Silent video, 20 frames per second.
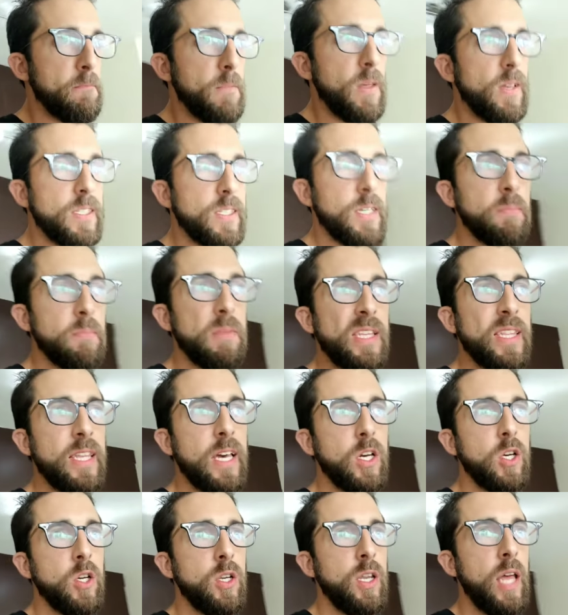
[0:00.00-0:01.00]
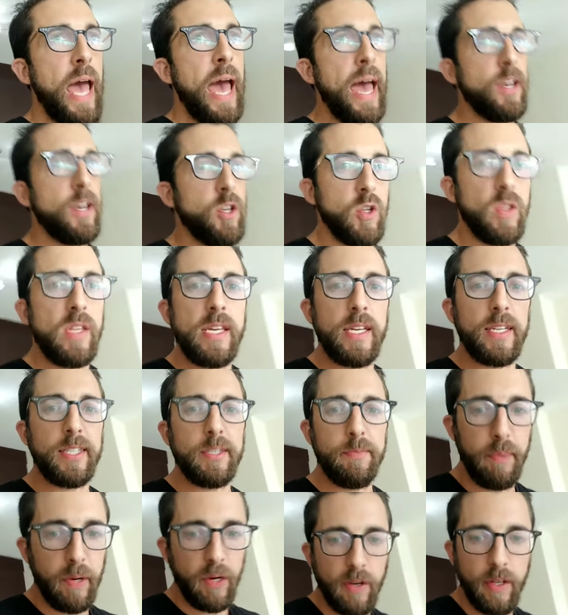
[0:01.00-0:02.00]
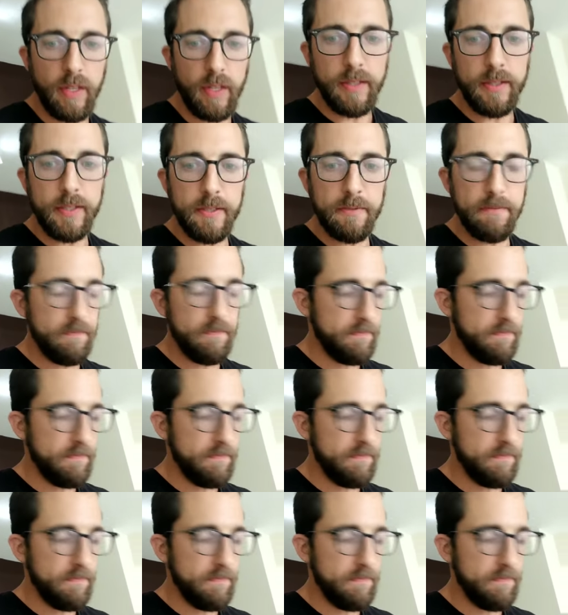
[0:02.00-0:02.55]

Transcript: something that could add to the experience.